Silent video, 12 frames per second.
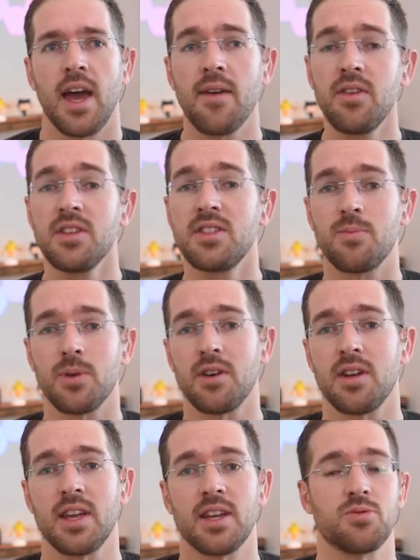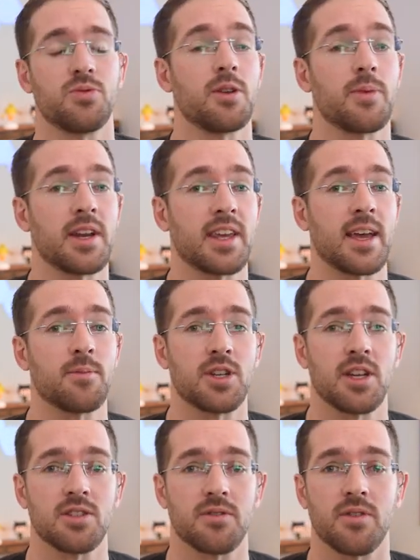Having this ability has really been a game
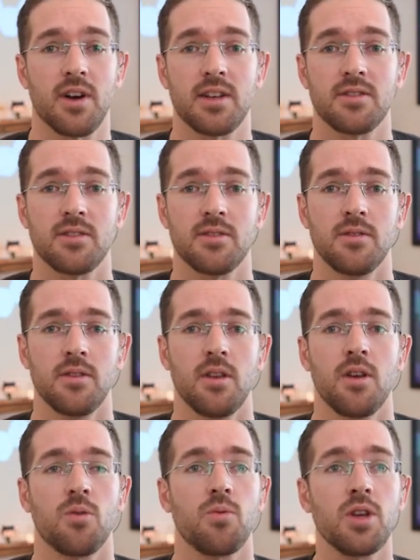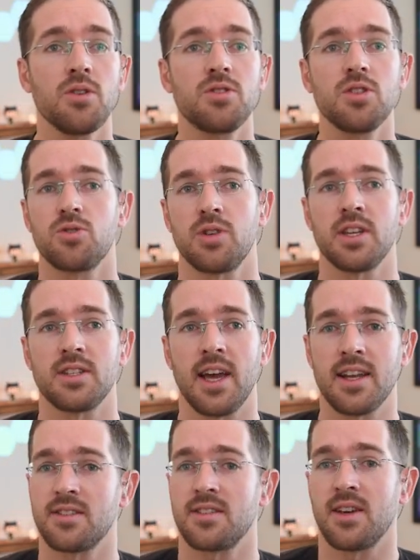changer for us. We used to treat
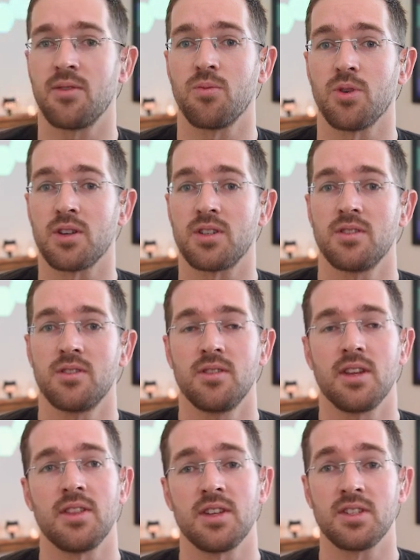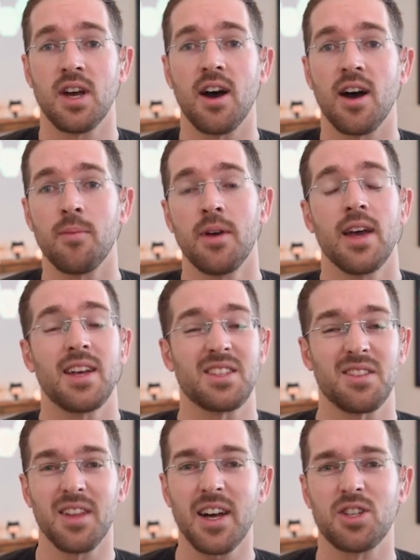tests that worked in the DOM
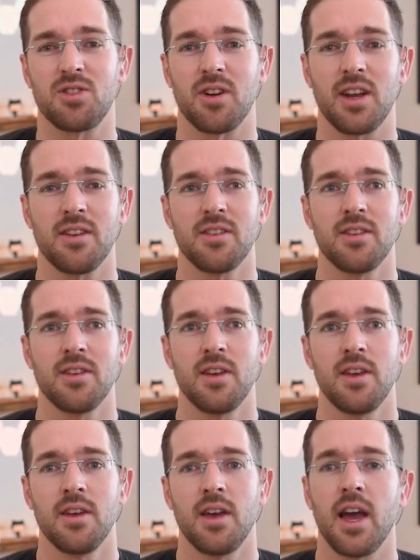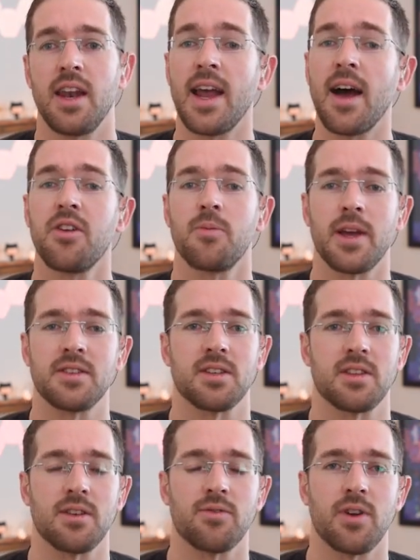as a luxury, and now they're
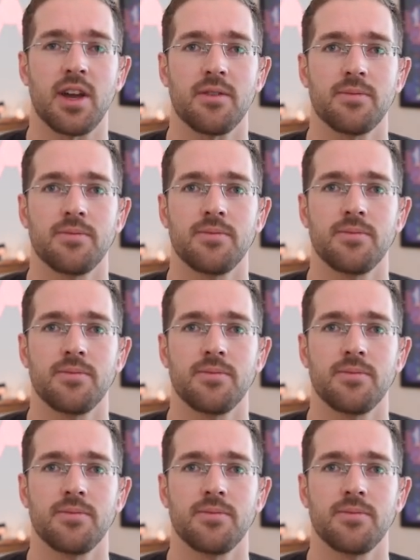basically free.